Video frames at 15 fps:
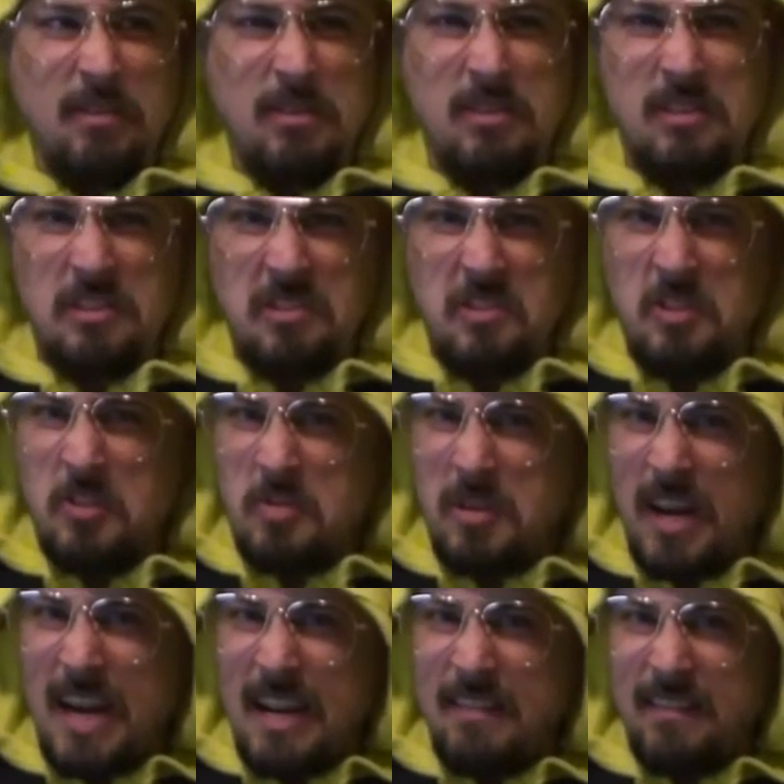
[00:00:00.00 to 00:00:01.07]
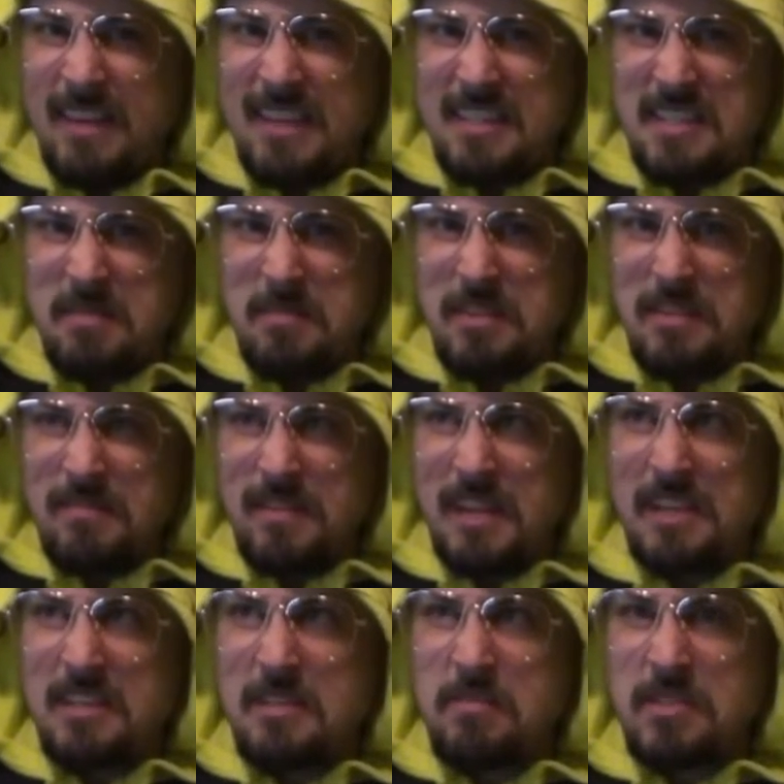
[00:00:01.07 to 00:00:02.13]
was driving some of the
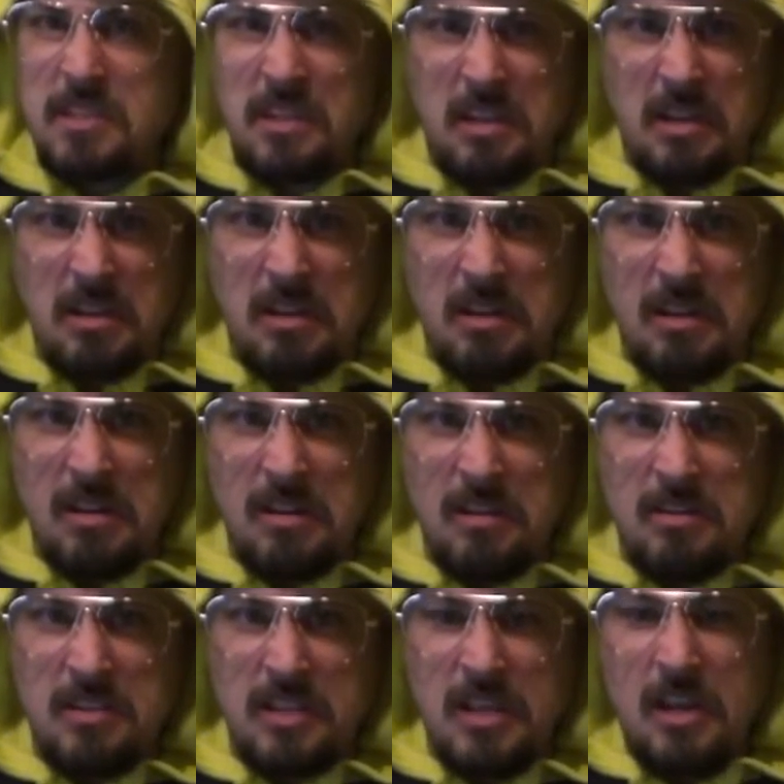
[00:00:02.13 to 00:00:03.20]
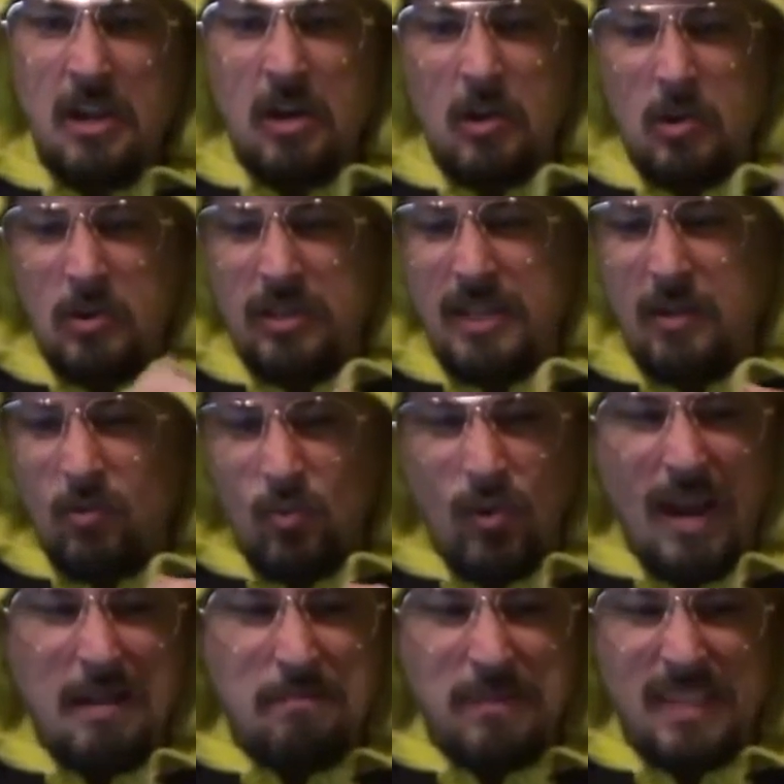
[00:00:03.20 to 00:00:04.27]
victims' cars, holding
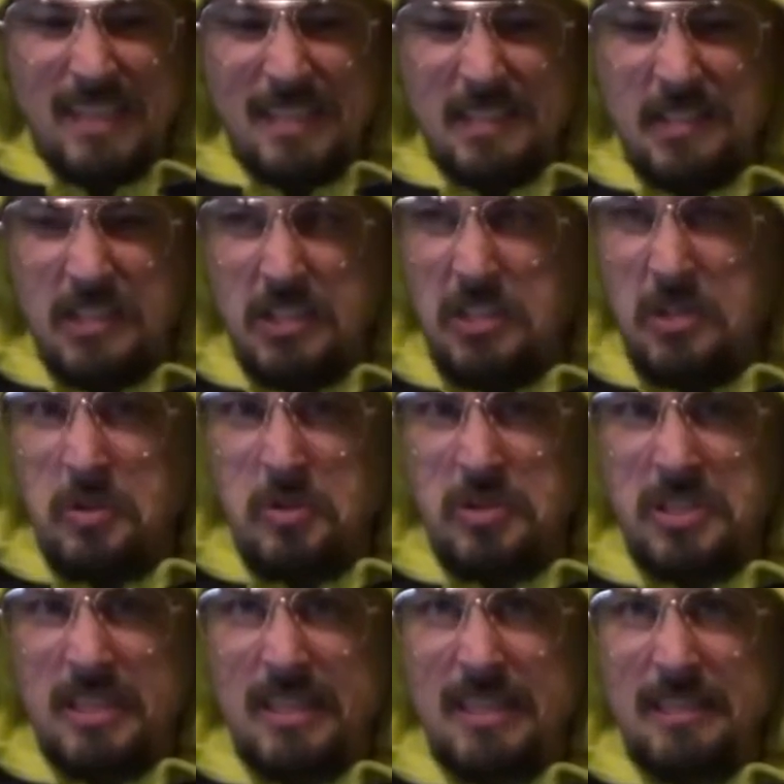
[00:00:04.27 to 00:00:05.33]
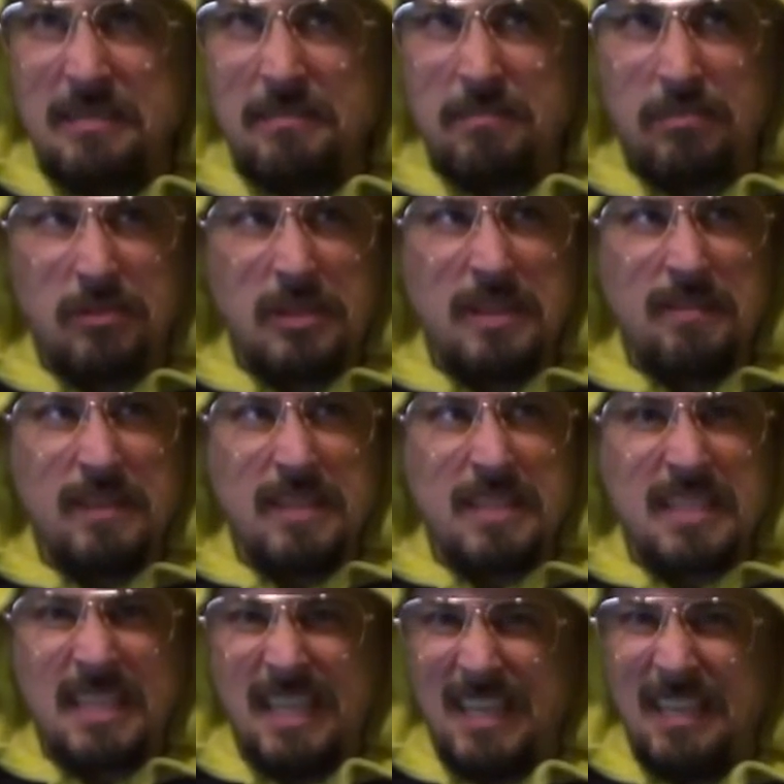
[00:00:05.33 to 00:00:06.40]
weapons used in
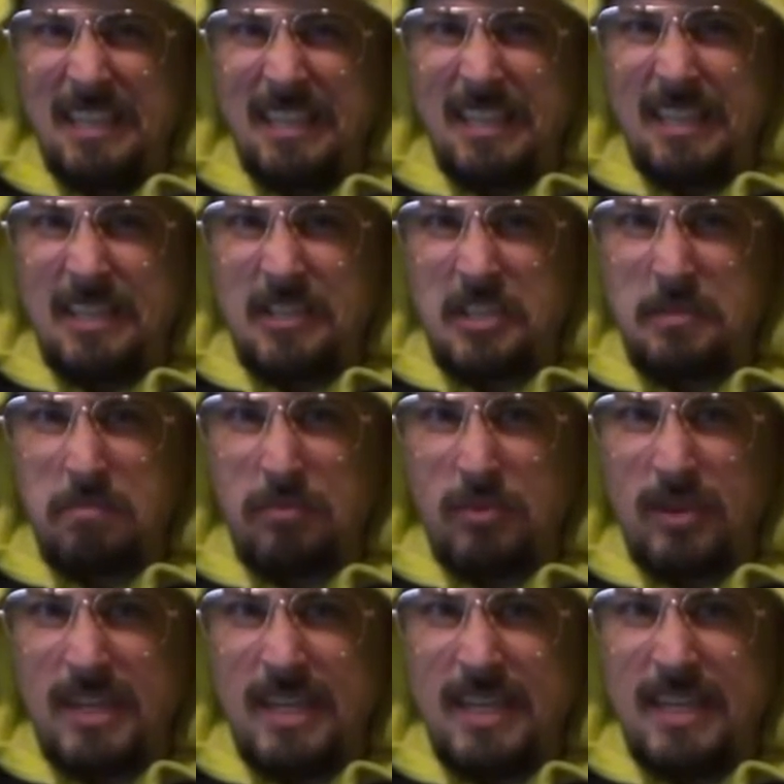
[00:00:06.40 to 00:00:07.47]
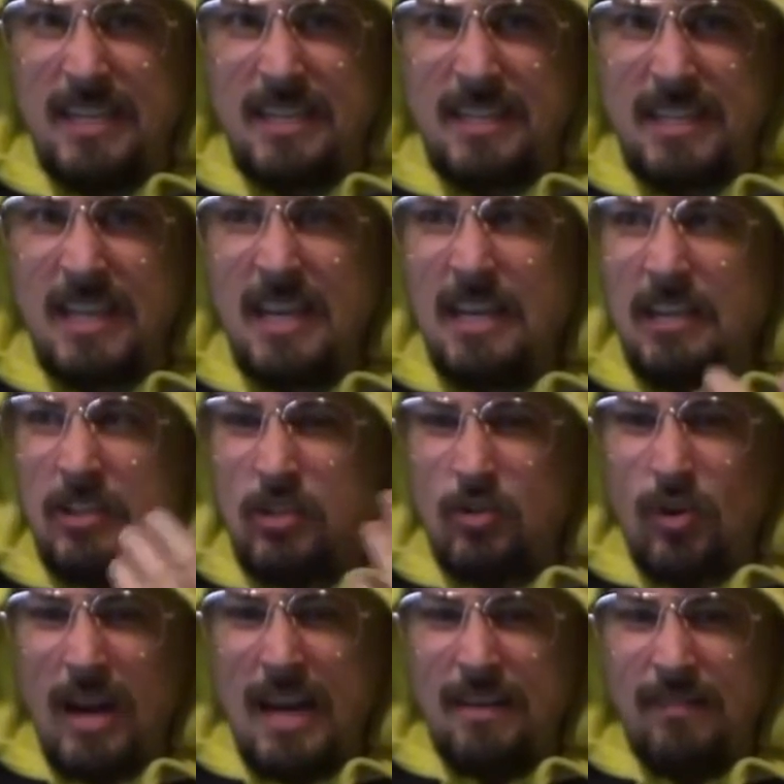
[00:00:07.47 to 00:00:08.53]
previous killing sprees,
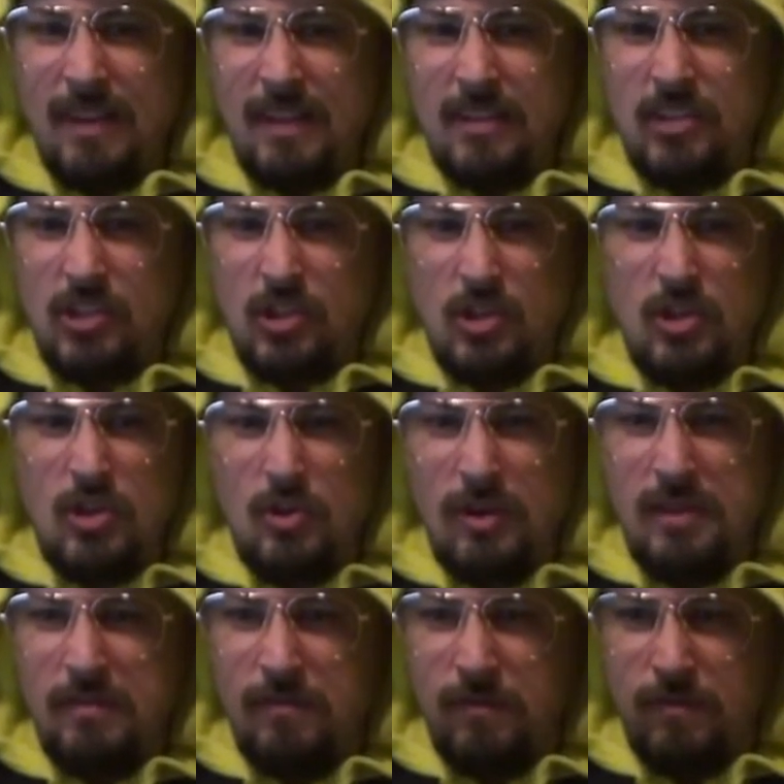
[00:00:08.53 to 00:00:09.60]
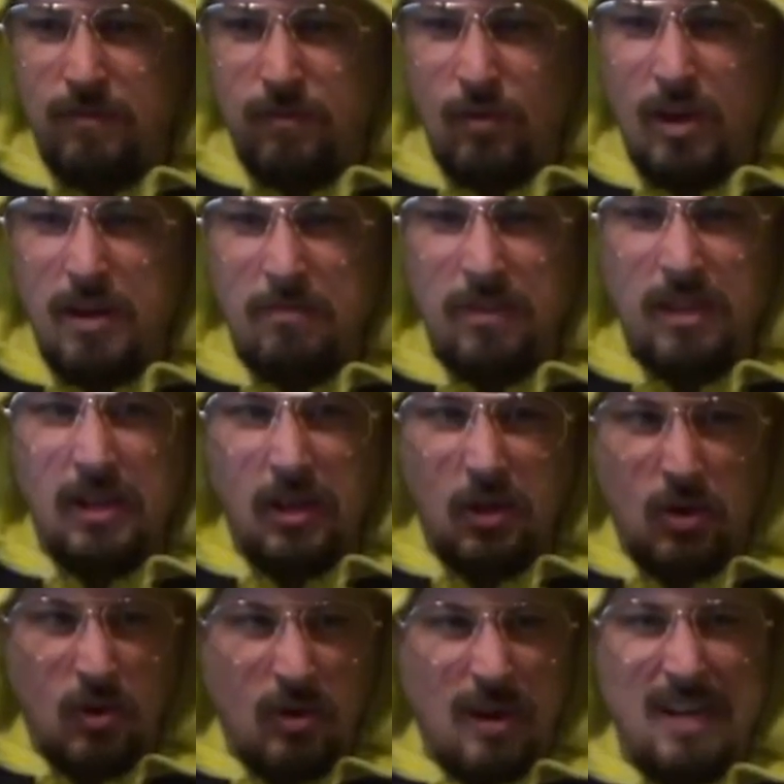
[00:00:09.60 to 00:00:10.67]
driving to and from the
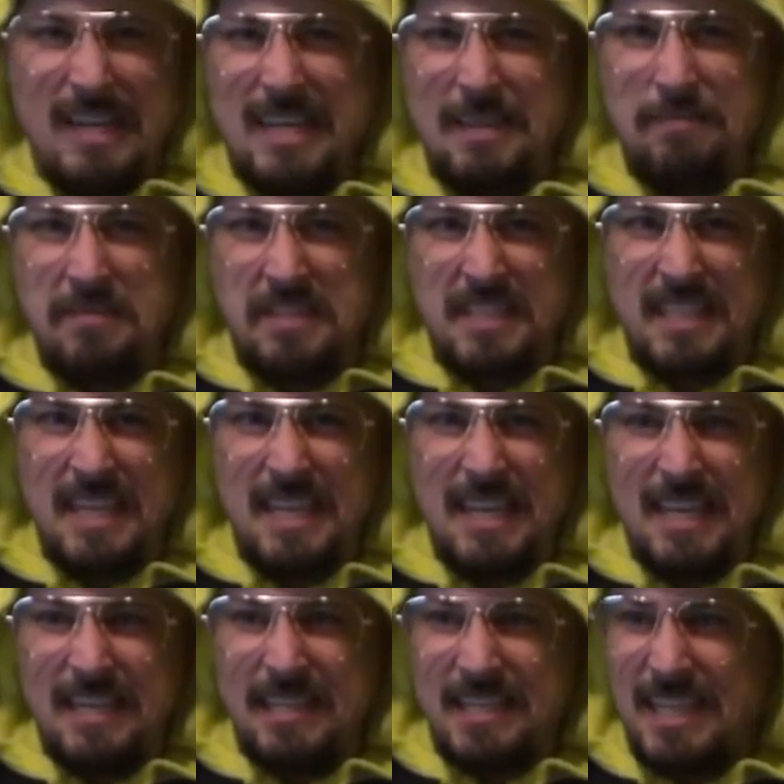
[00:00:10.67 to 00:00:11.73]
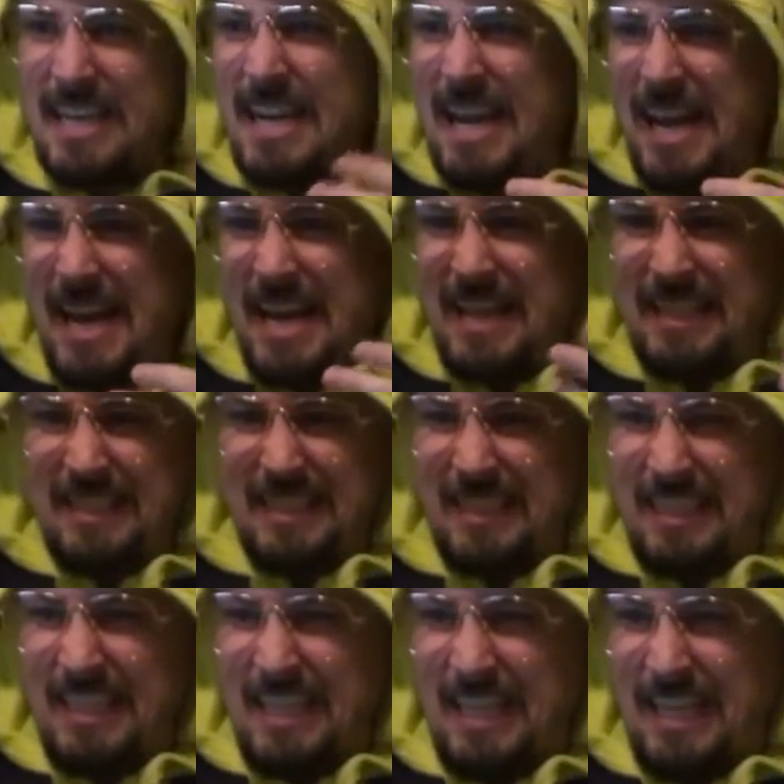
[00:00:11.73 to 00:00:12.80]
crime scenes, and
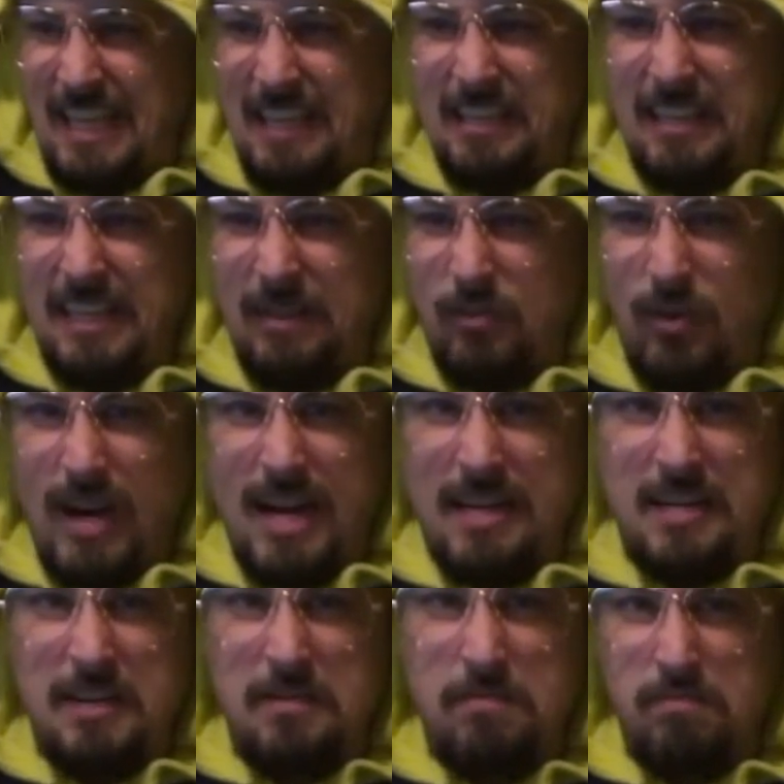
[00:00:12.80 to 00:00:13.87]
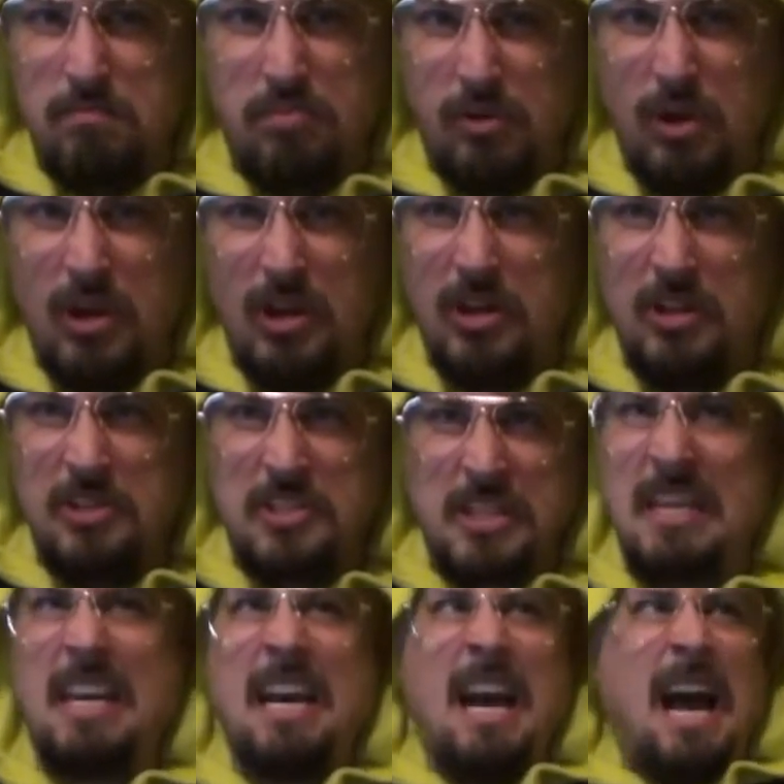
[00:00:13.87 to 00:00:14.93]
killing random
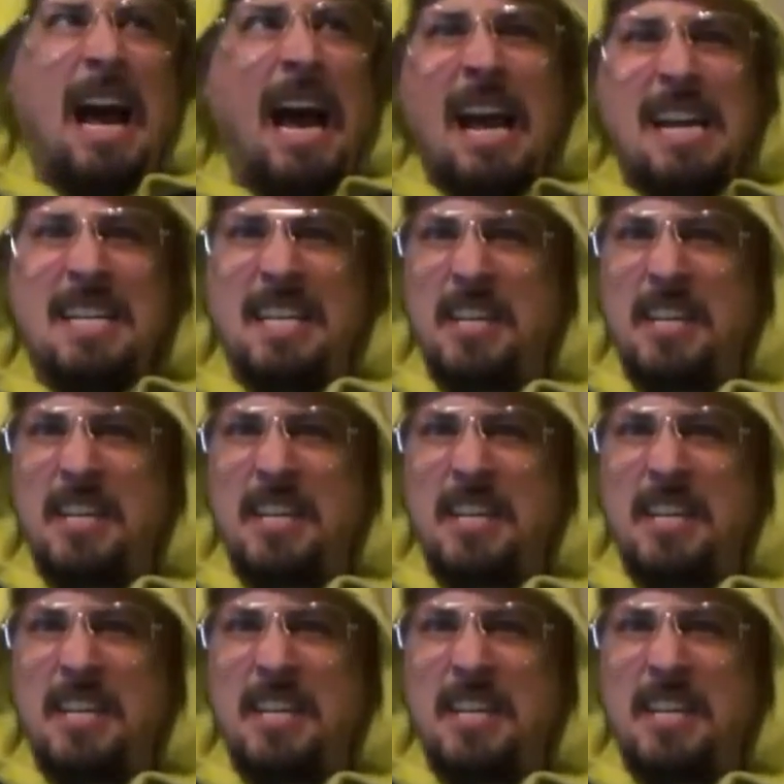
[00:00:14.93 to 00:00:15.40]
birds. I